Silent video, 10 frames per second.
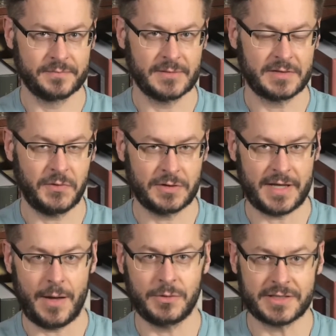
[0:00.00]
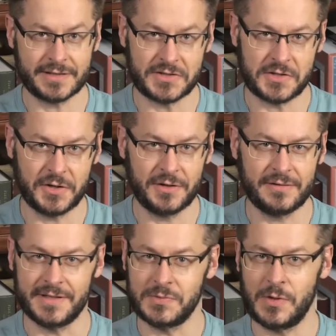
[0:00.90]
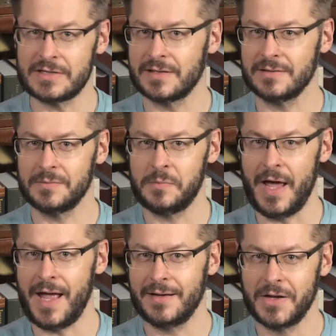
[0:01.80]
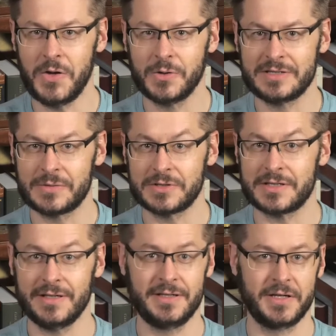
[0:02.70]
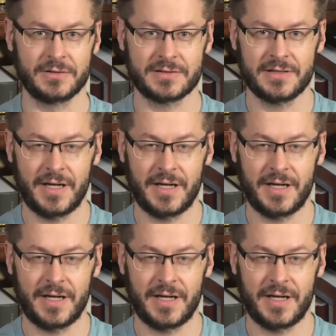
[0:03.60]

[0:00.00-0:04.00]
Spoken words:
As far as I was concerned, this wasn't bad news, it was good news.